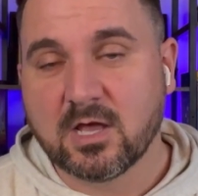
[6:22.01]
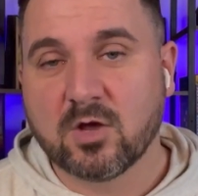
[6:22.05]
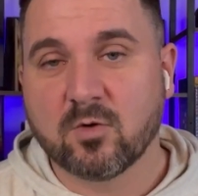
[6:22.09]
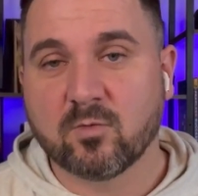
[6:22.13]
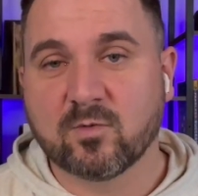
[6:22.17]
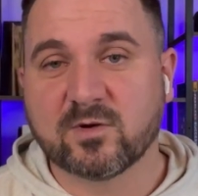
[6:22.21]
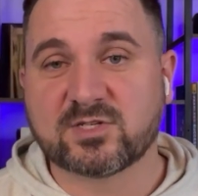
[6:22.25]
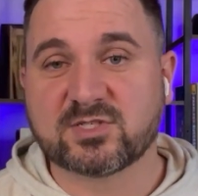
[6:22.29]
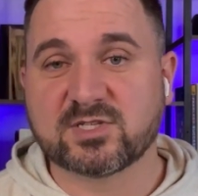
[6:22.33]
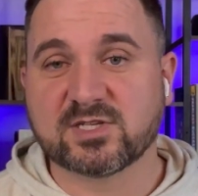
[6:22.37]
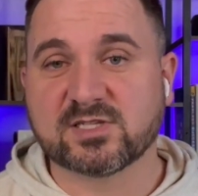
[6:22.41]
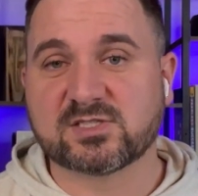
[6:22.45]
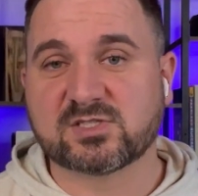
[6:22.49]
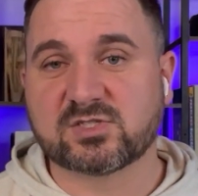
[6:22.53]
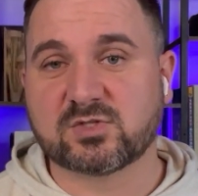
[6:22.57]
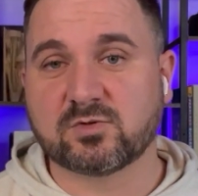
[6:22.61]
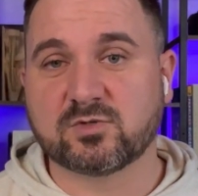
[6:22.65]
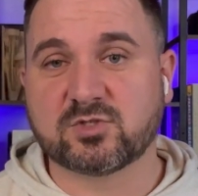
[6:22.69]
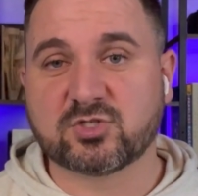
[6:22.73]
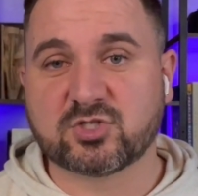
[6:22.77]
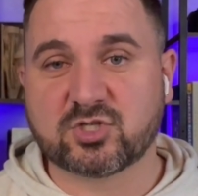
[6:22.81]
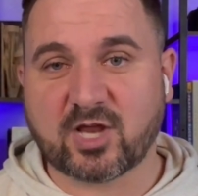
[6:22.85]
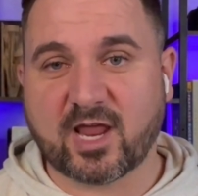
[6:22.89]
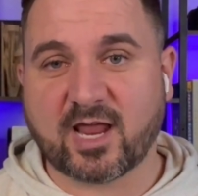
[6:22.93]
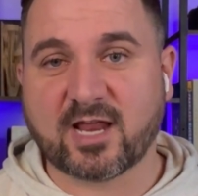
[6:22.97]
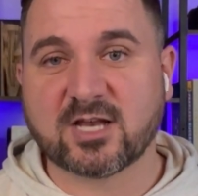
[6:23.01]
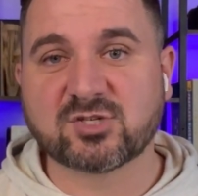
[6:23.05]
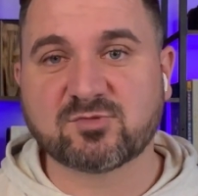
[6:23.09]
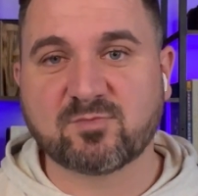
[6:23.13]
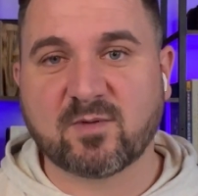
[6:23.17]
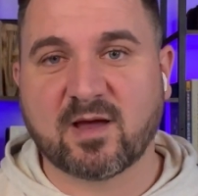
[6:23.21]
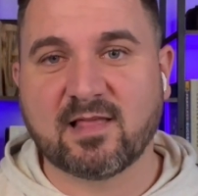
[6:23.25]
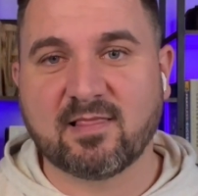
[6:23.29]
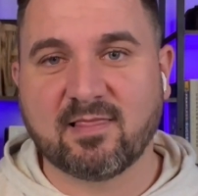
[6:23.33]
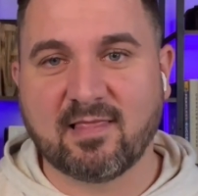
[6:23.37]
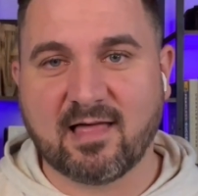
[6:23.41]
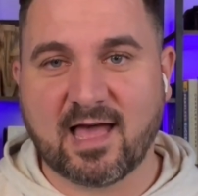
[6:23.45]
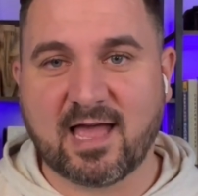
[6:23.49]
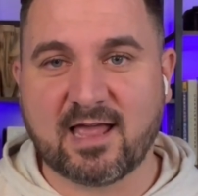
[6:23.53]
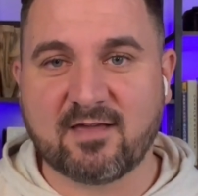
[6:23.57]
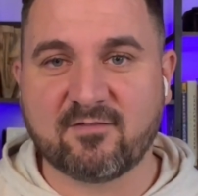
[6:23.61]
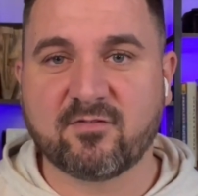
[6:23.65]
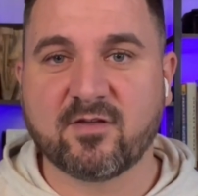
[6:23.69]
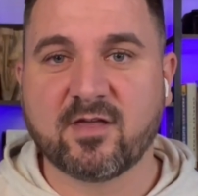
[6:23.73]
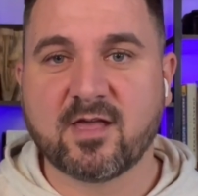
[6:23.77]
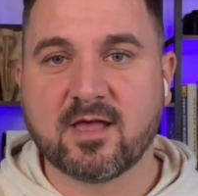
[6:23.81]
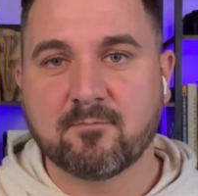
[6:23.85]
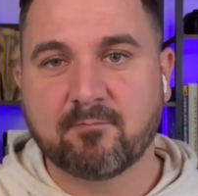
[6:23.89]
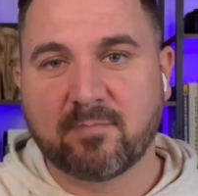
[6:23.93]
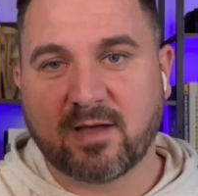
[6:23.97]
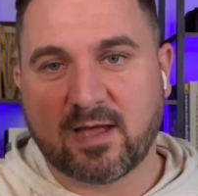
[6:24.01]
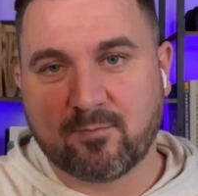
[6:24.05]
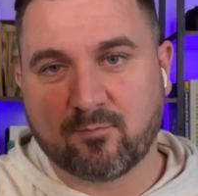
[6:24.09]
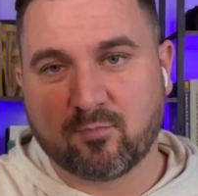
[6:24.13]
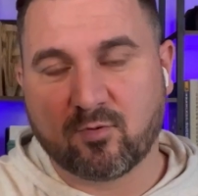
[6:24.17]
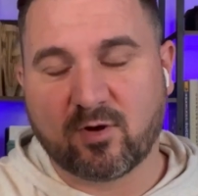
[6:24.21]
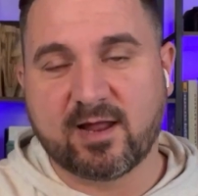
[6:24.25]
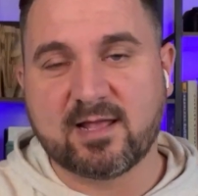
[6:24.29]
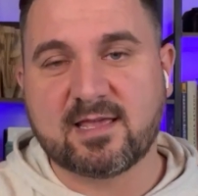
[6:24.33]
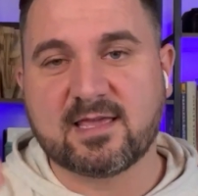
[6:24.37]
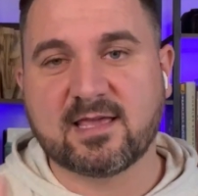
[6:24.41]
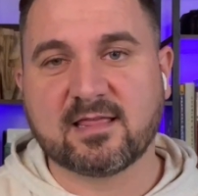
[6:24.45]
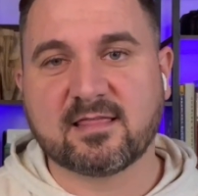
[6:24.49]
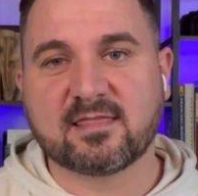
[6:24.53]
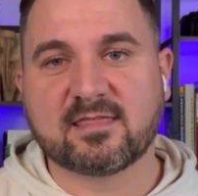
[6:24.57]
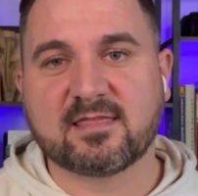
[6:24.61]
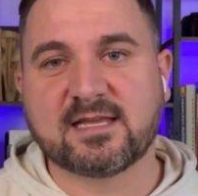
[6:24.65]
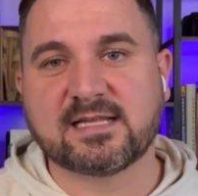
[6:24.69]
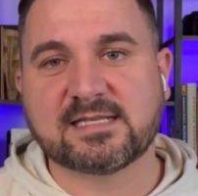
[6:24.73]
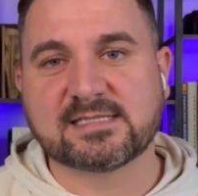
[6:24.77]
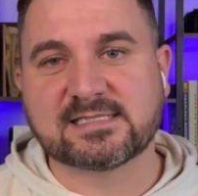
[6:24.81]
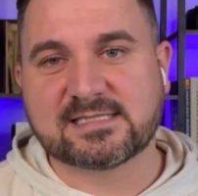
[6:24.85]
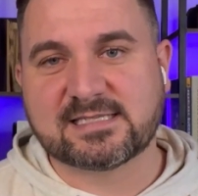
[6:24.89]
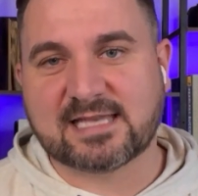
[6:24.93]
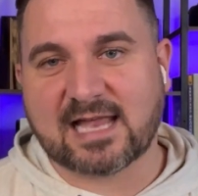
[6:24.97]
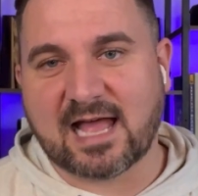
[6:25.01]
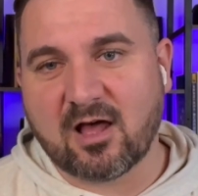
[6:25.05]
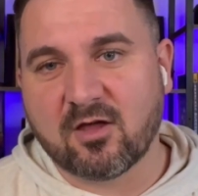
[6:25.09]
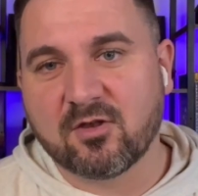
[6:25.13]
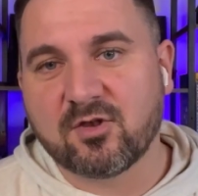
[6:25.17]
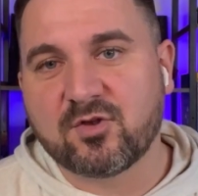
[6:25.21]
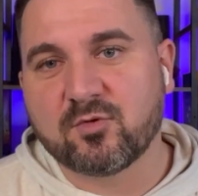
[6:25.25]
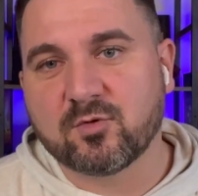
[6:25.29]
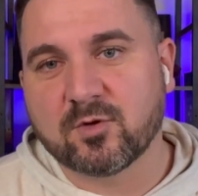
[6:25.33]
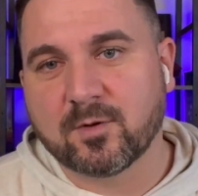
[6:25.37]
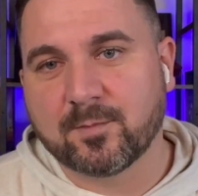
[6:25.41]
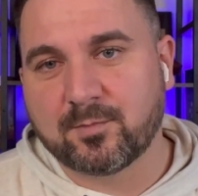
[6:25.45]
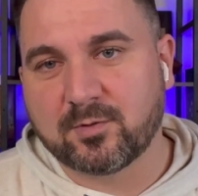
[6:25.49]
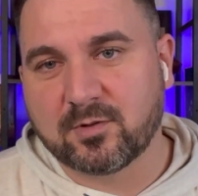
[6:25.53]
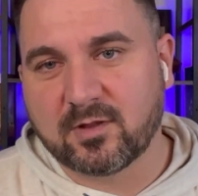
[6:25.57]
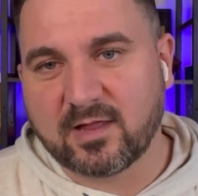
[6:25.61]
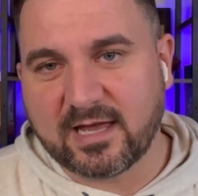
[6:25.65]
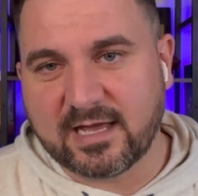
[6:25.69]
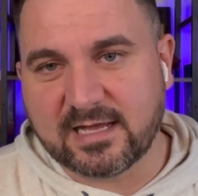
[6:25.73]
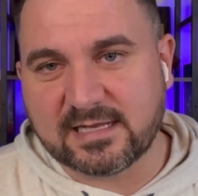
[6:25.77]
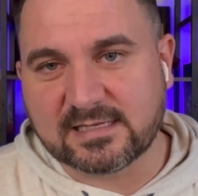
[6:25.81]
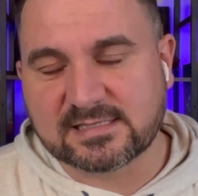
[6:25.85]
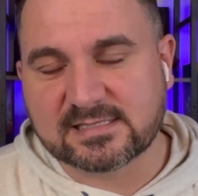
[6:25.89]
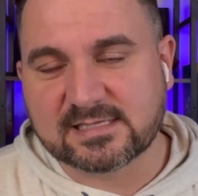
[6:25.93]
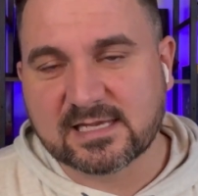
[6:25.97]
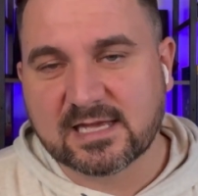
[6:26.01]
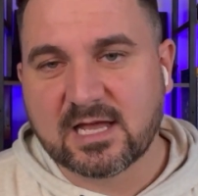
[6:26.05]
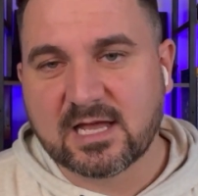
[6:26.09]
which is to change my life by breaking things down to a place